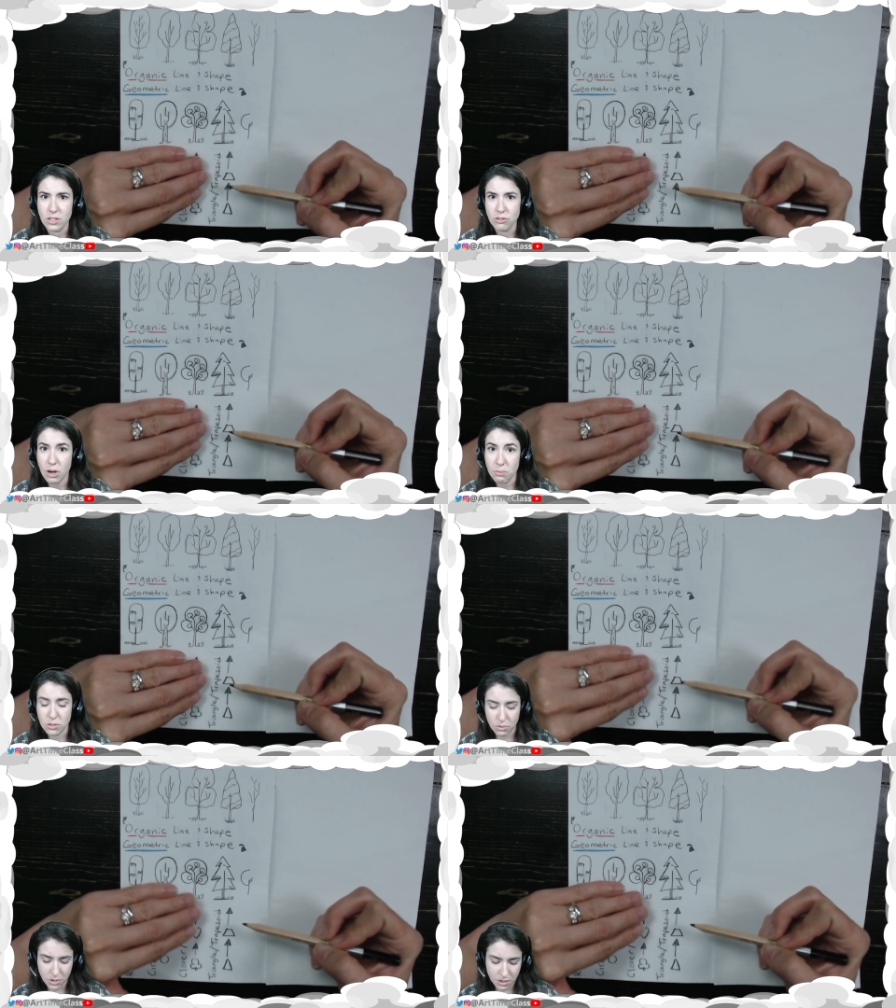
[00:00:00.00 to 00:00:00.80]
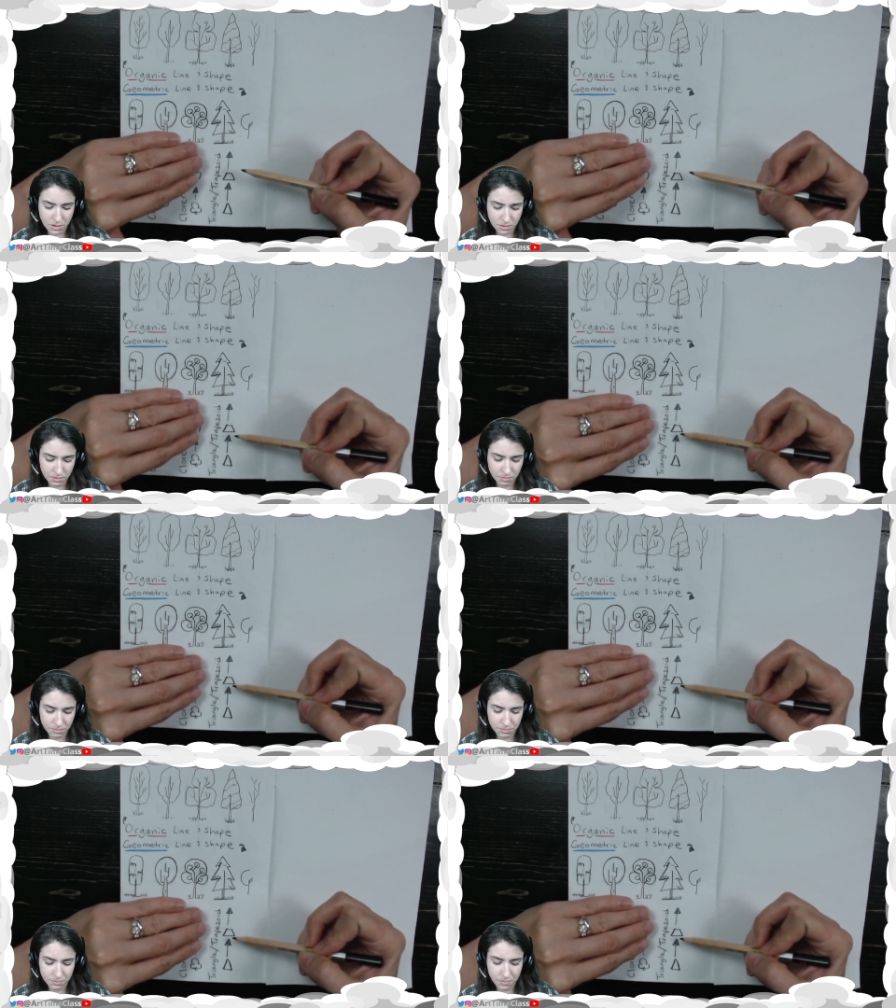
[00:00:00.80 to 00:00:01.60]
trapezoid.
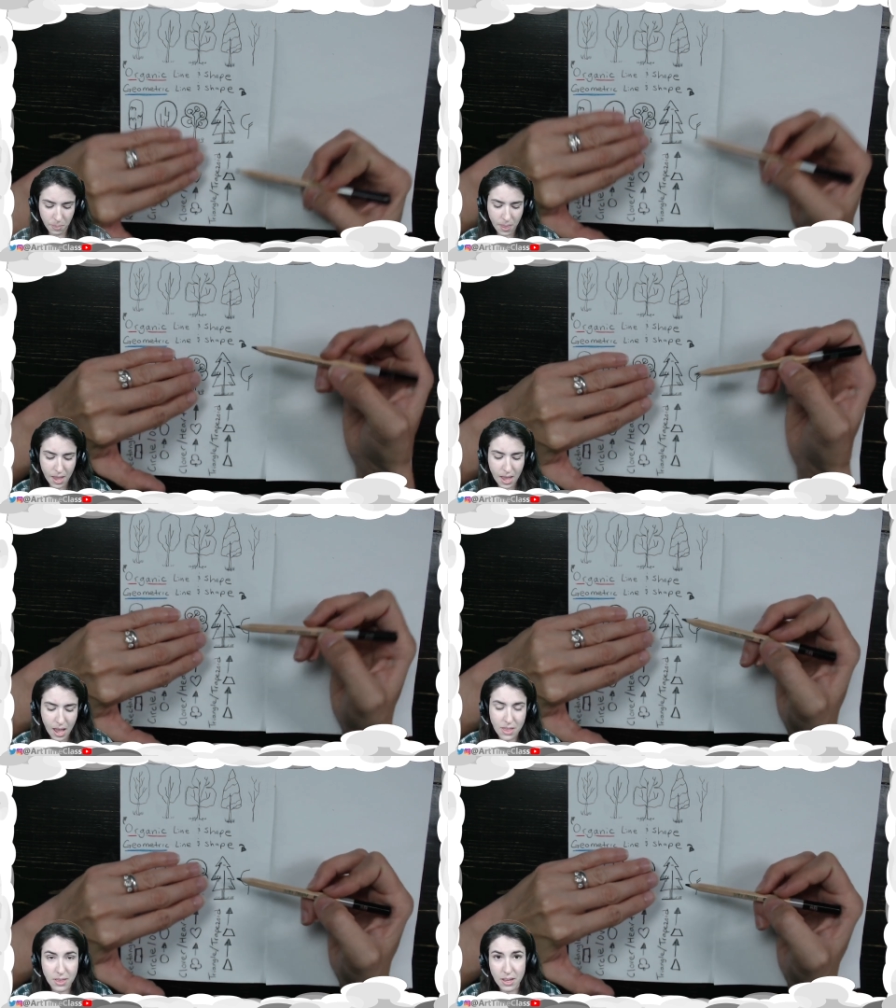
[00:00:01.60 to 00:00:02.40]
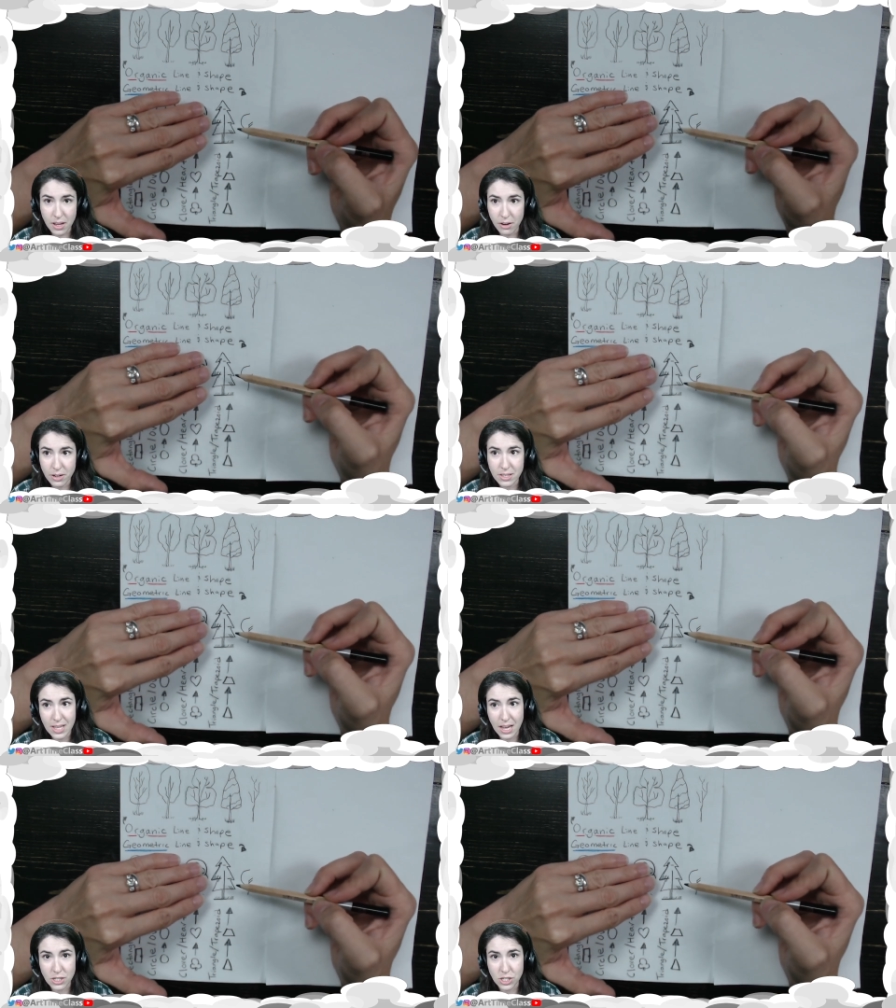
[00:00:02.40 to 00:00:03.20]
And then here is
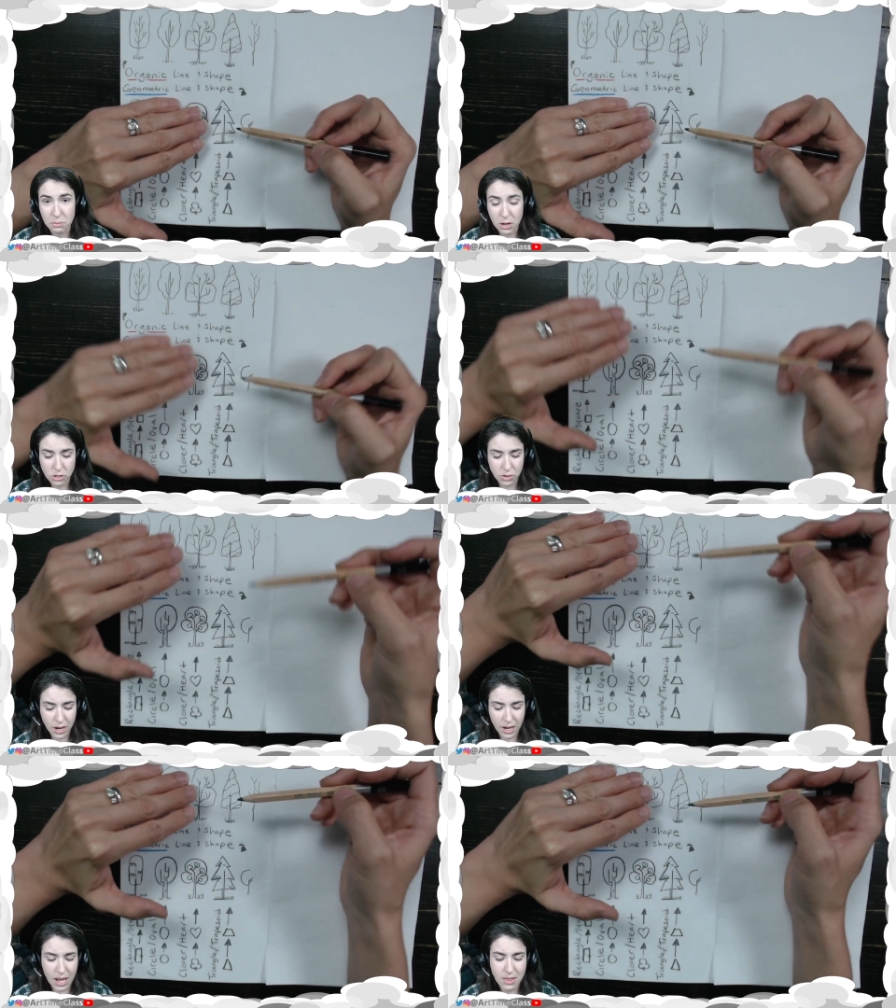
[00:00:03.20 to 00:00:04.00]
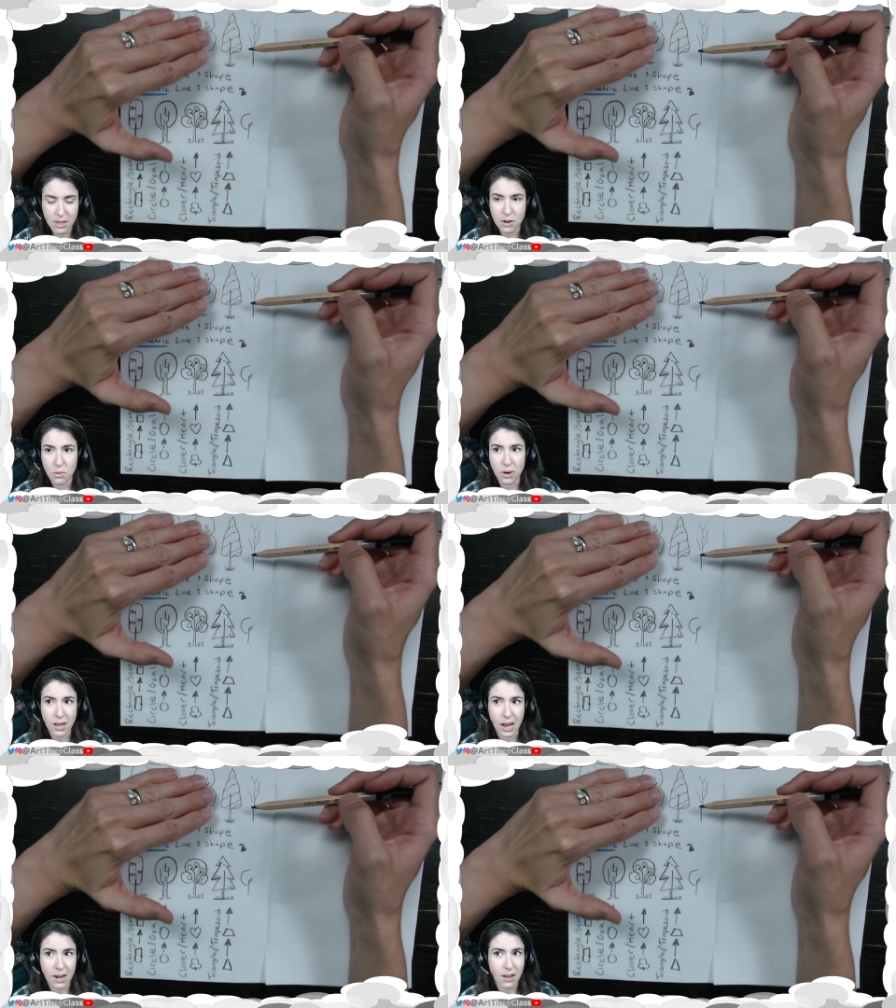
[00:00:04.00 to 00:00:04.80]
that geometric and then
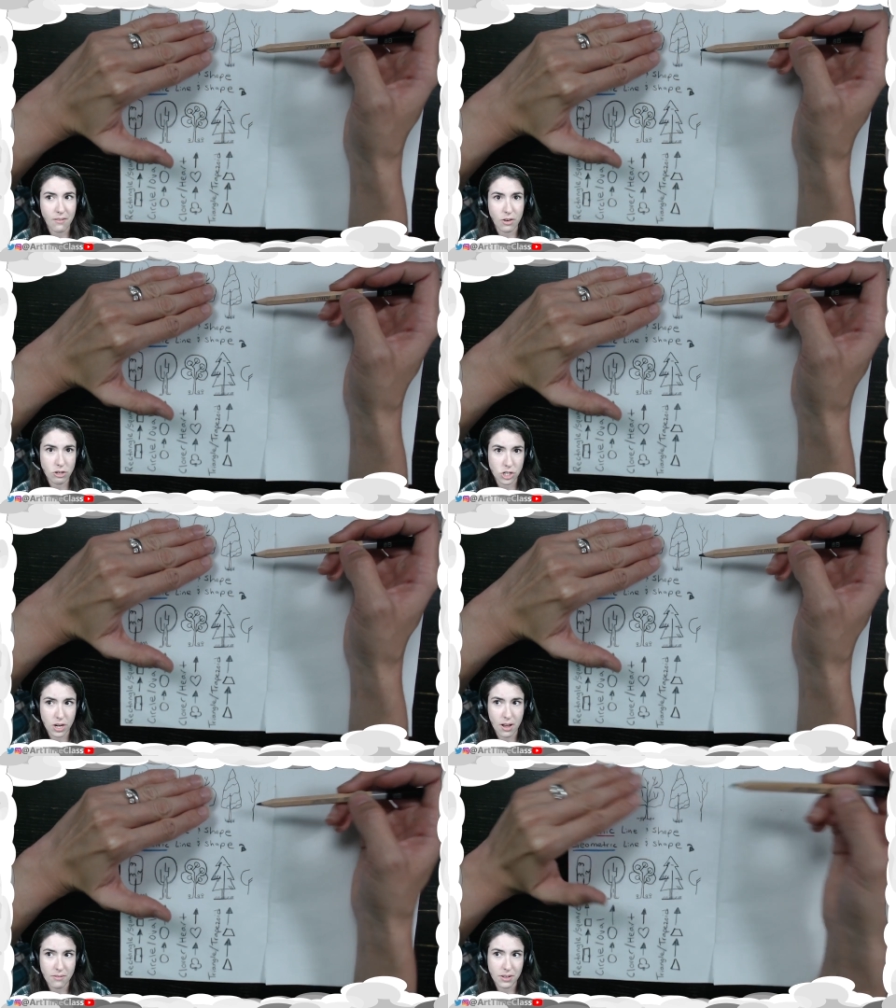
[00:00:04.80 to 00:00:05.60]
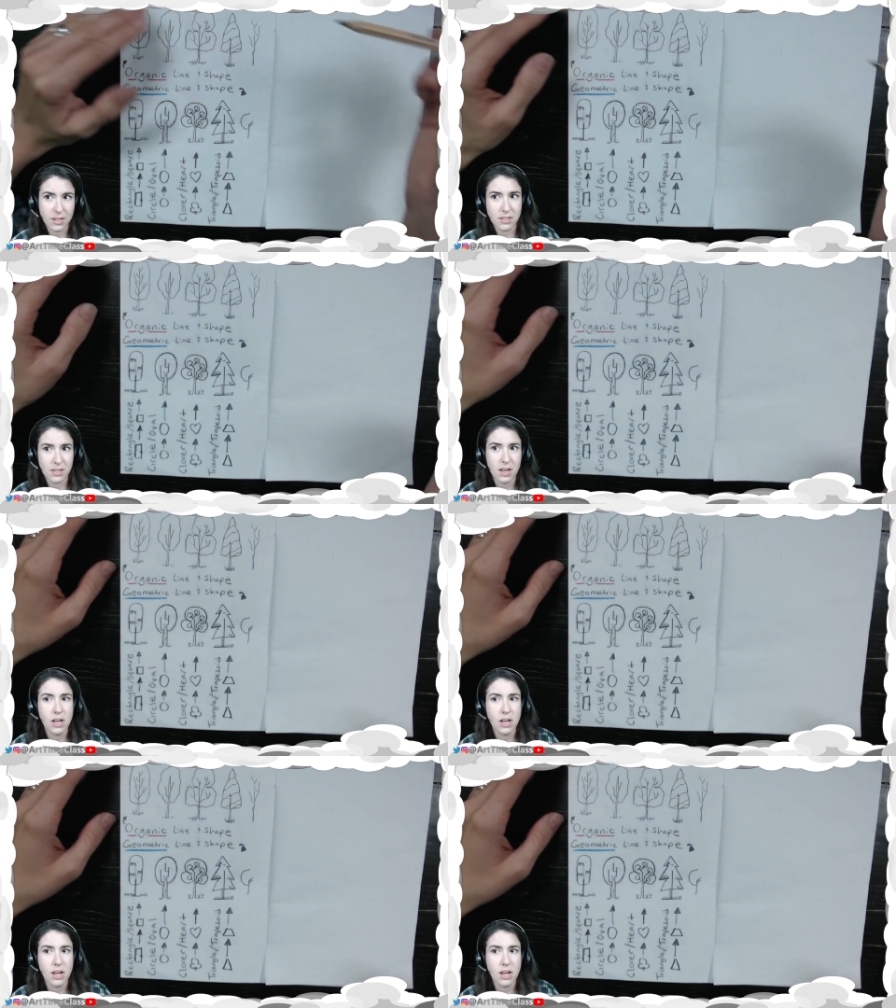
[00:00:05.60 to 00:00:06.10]
organic version of it.